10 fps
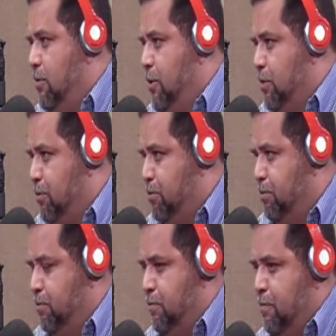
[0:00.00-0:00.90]
for the
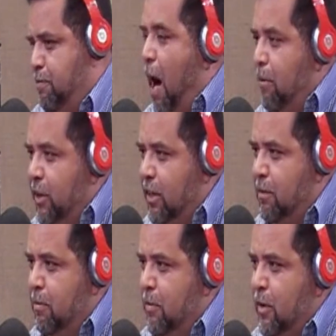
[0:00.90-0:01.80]

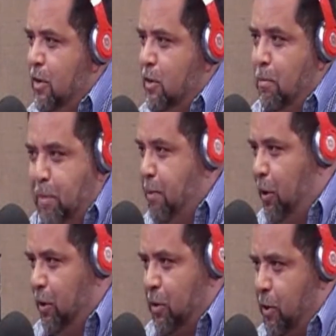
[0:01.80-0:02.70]
public. Some
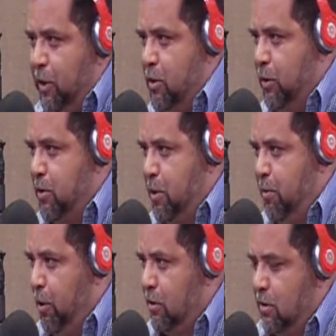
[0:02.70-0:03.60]
people don't read those
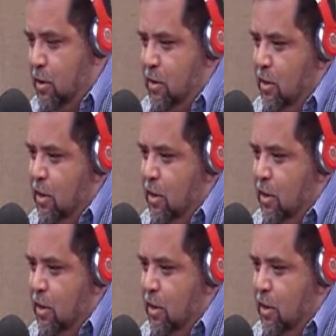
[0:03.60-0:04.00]
reports.